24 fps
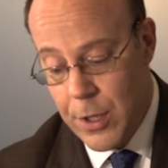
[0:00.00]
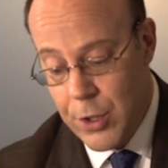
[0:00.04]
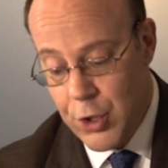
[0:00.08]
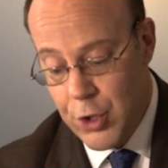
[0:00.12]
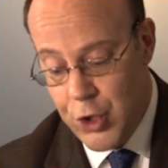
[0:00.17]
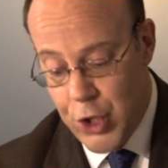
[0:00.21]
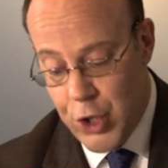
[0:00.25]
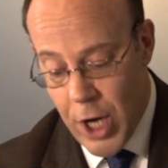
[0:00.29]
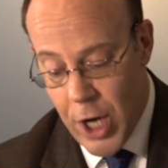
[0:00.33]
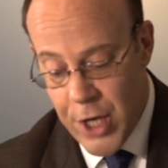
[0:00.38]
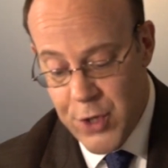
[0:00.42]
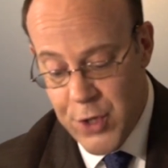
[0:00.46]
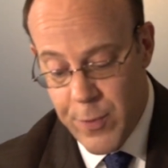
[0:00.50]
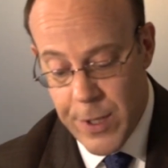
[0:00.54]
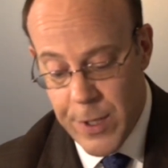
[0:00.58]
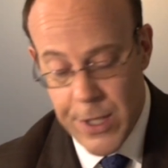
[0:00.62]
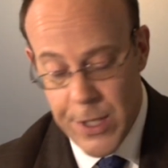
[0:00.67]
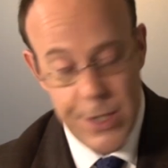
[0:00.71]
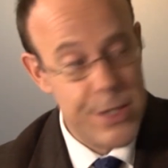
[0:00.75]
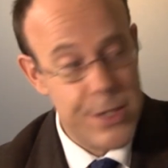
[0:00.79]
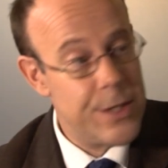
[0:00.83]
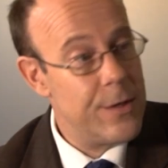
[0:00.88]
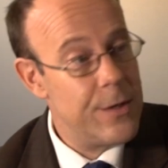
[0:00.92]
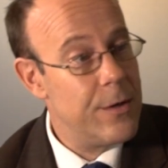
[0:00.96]

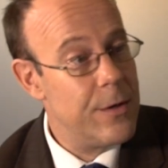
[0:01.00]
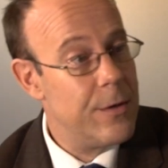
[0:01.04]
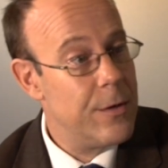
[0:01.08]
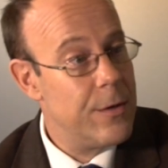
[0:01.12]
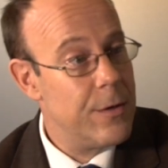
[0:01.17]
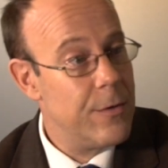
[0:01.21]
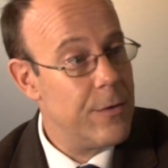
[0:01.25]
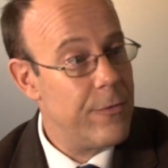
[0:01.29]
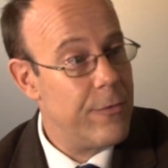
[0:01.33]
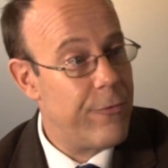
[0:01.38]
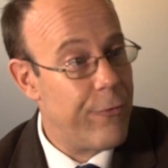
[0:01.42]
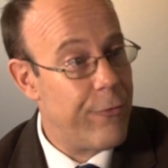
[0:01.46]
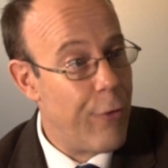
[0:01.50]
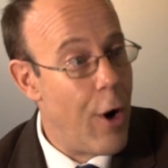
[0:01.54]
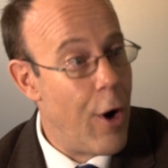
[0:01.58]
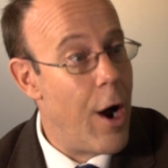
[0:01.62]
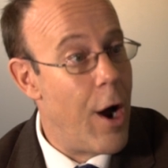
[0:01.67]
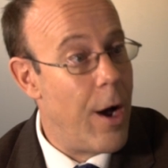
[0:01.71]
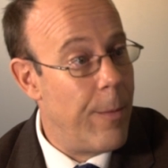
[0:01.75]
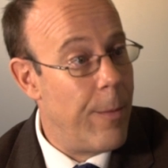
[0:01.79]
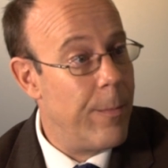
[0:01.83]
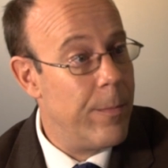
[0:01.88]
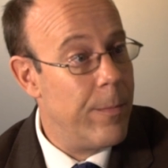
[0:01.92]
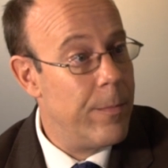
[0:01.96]
judgments
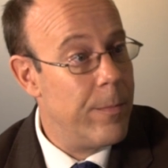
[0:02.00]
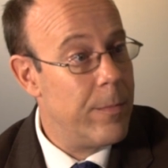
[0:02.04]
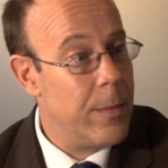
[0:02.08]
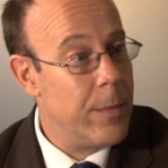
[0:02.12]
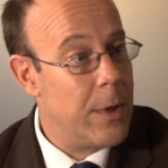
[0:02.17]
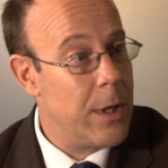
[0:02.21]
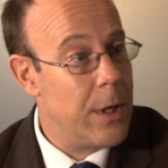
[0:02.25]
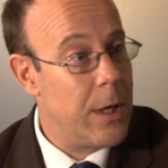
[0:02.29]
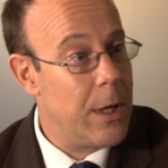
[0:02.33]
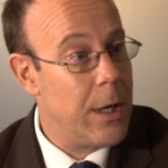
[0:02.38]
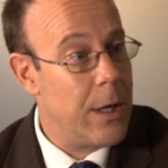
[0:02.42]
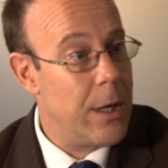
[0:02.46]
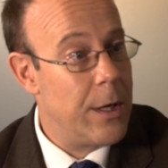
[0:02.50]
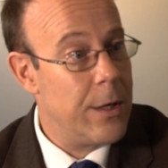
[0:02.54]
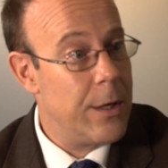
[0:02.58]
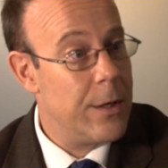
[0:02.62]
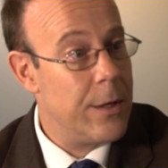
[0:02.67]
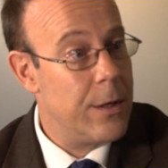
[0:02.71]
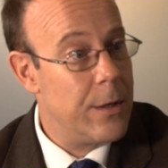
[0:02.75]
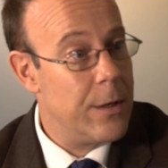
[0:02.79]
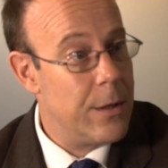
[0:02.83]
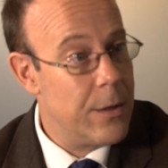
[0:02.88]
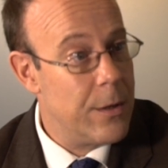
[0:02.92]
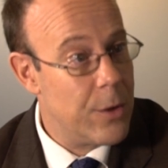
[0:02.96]
from
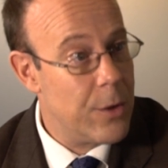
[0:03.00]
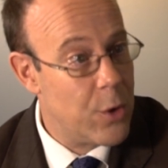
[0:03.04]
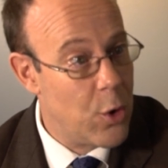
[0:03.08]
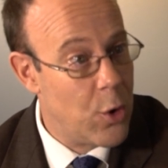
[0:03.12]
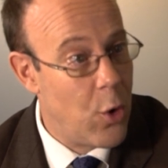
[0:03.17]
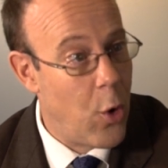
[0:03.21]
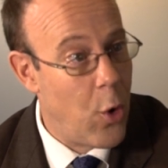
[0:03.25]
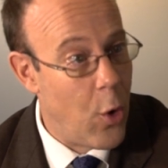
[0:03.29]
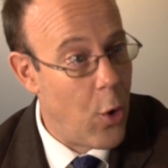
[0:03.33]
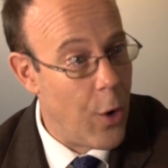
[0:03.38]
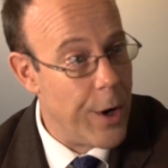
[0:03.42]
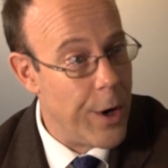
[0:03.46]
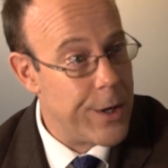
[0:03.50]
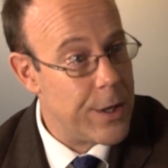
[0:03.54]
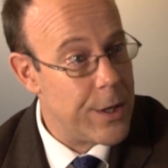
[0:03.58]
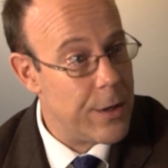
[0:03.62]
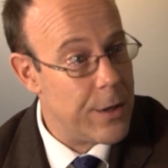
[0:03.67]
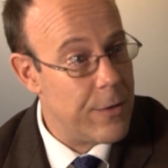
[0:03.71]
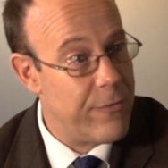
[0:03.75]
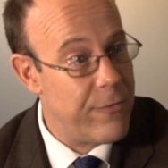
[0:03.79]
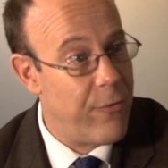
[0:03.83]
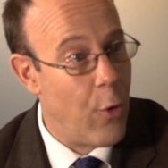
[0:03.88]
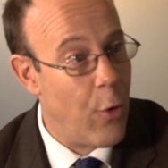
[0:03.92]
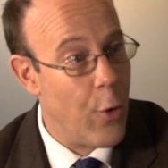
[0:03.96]
court
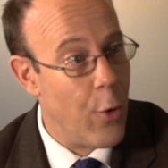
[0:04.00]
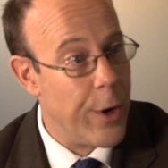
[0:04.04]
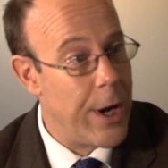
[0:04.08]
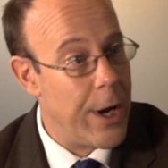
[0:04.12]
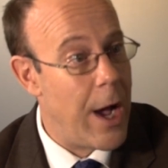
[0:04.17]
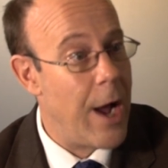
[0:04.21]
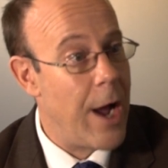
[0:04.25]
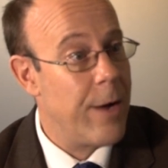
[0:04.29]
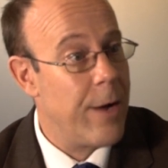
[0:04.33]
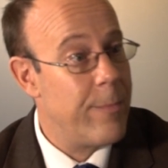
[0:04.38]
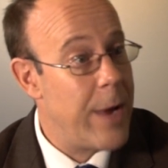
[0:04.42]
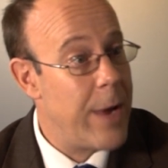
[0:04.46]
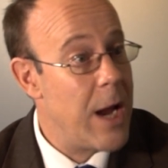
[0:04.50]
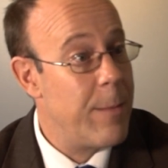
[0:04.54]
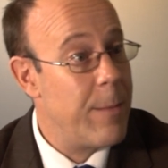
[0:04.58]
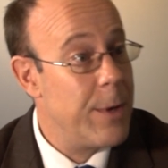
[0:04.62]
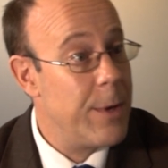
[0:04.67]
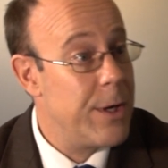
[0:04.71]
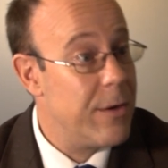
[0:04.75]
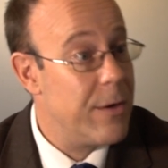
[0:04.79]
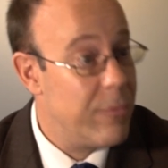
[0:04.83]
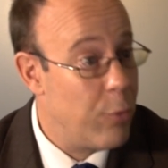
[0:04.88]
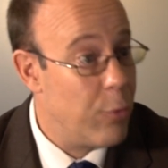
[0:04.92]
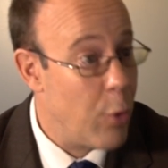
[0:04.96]
for
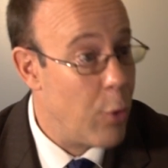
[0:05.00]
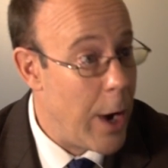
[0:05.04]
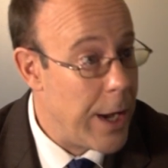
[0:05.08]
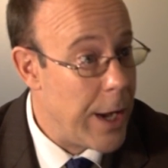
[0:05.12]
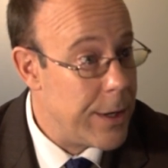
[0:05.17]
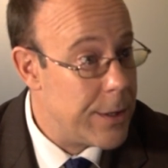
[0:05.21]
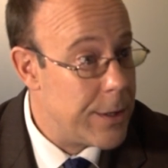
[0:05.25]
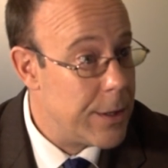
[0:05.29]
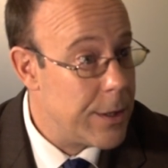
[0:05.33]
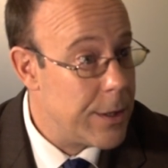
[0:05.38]
non-payment of rent.